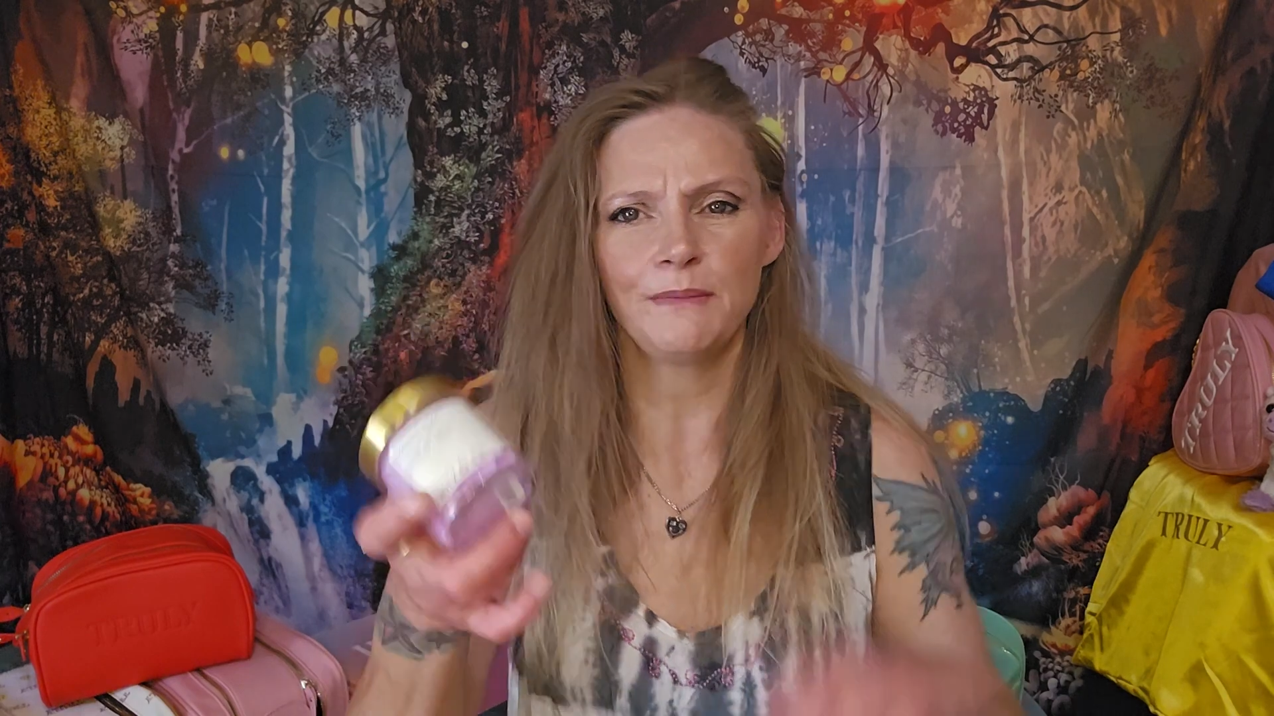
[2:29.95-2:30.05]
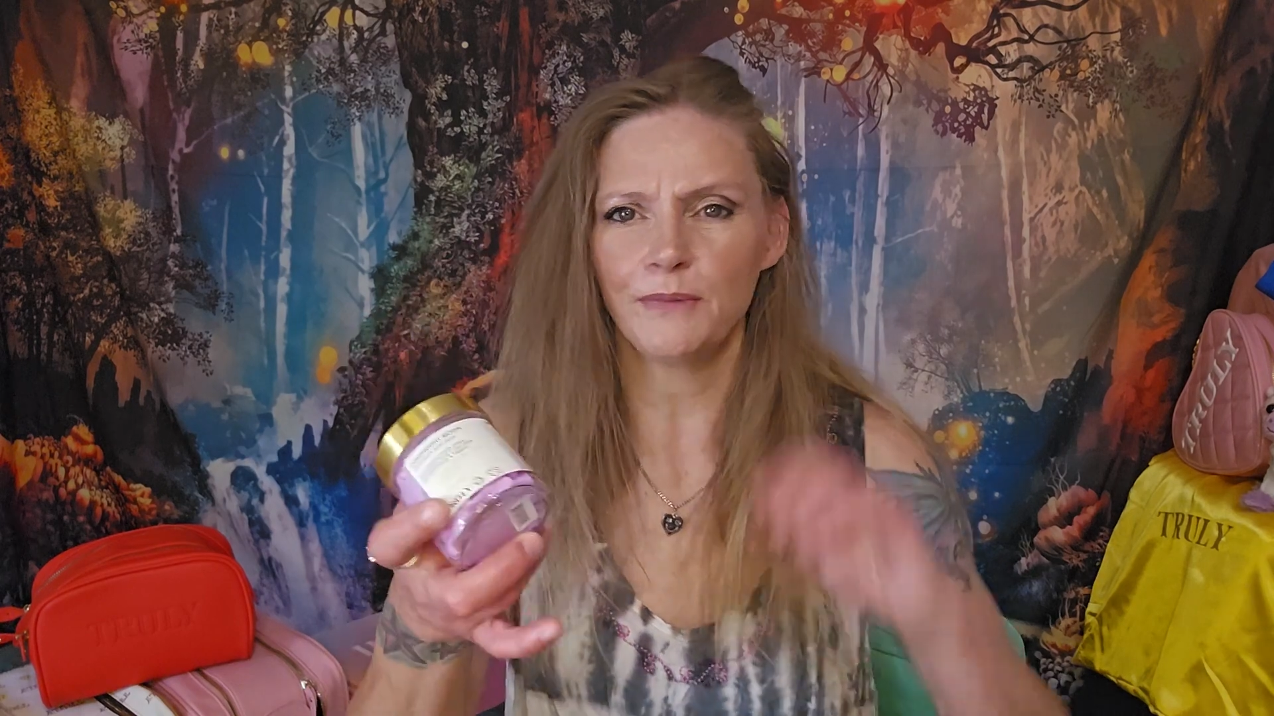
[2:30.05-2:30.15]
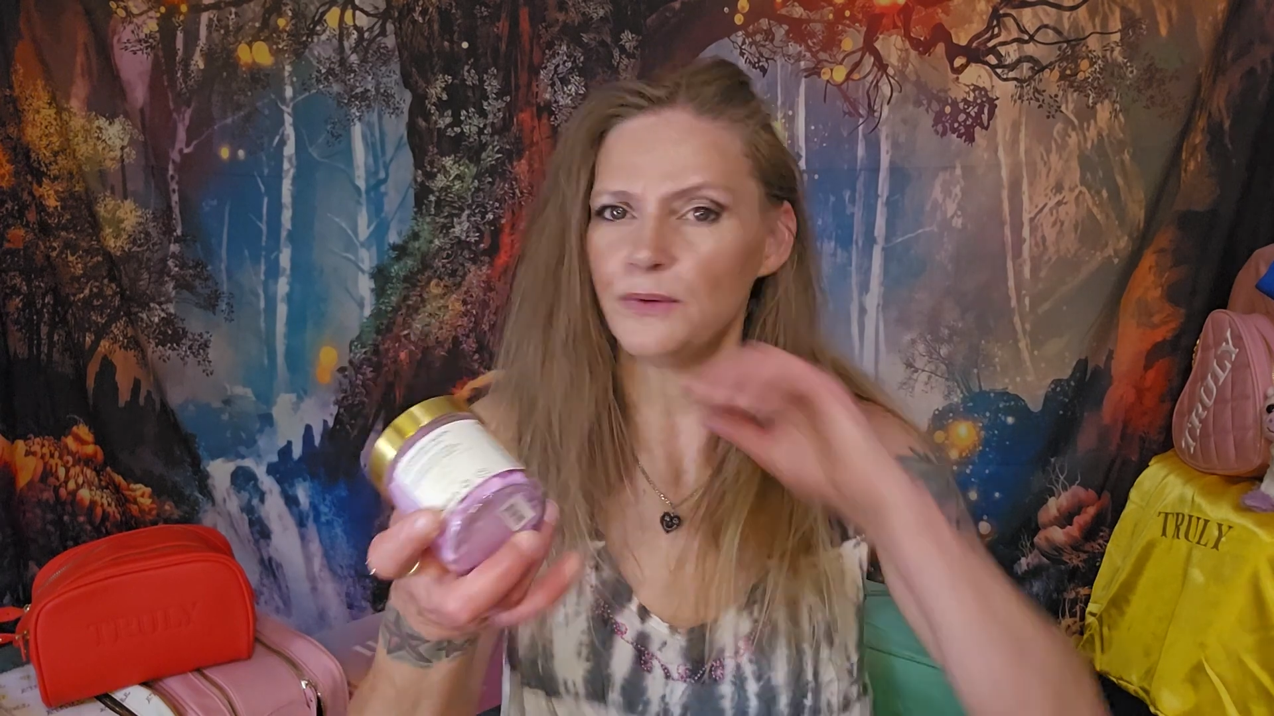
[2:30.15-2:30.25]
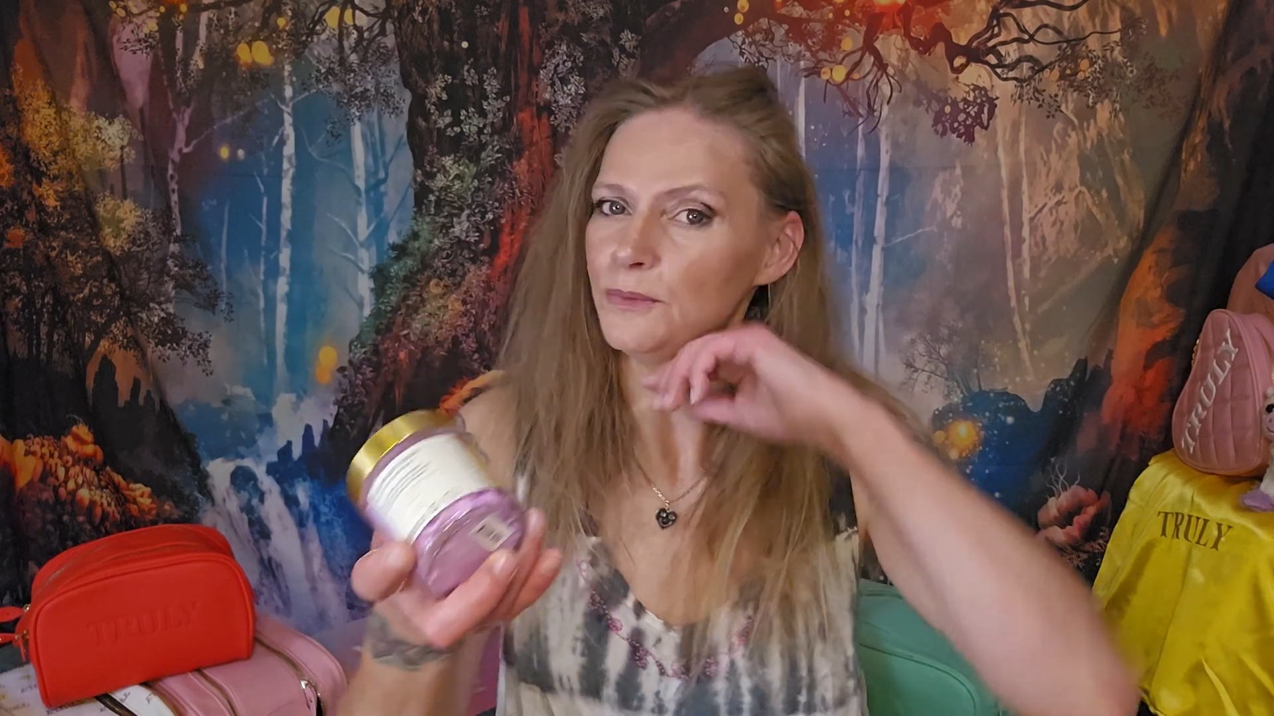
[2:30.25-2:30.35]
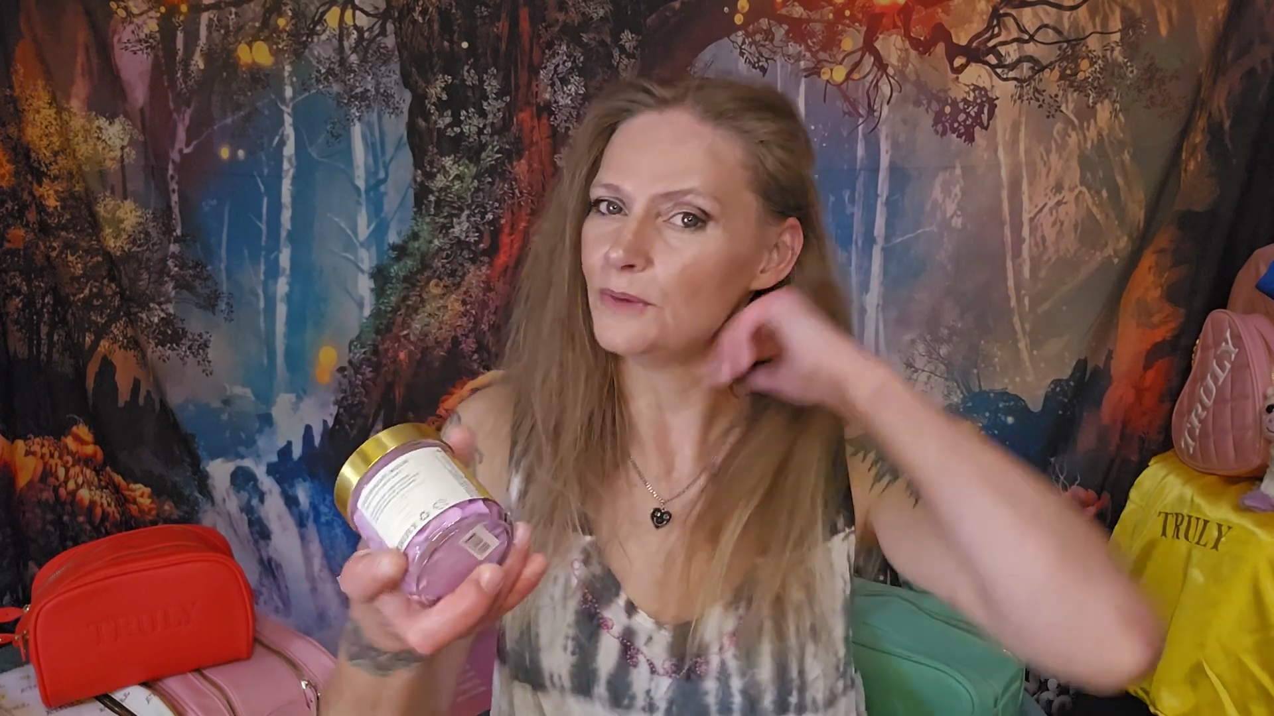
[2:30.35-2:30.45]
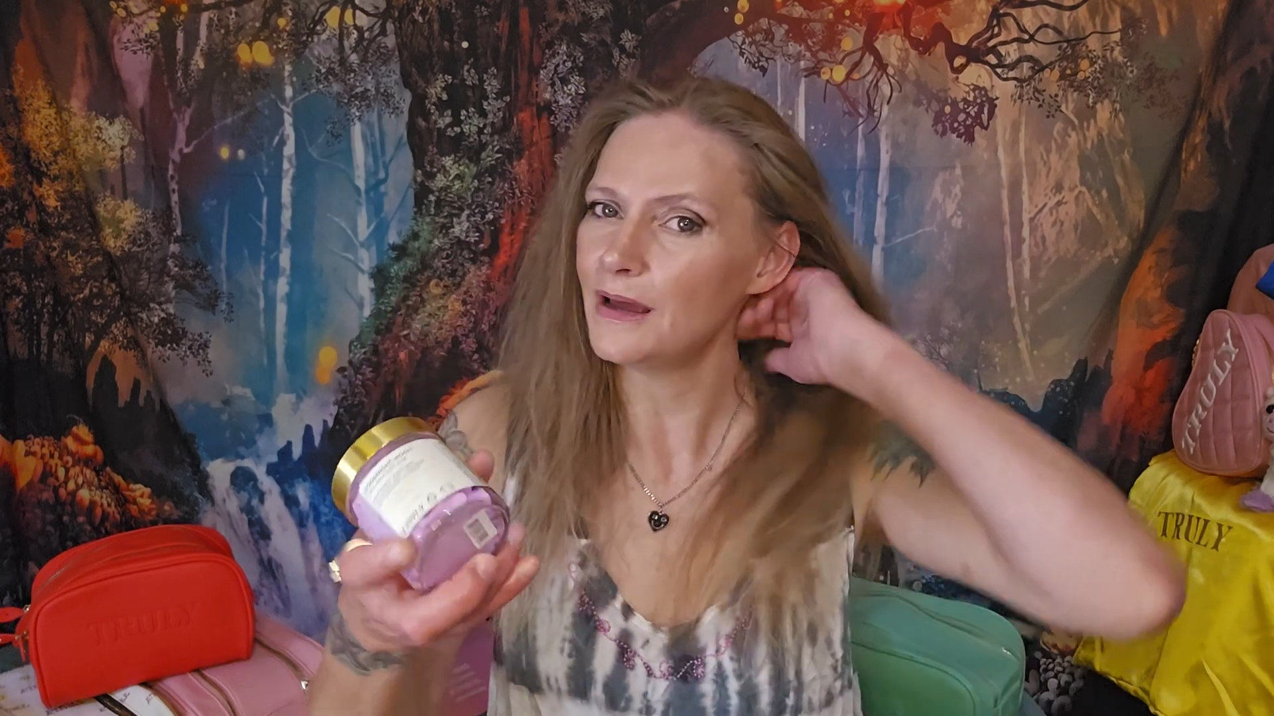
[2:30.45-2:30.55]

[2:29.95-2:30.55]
Moon.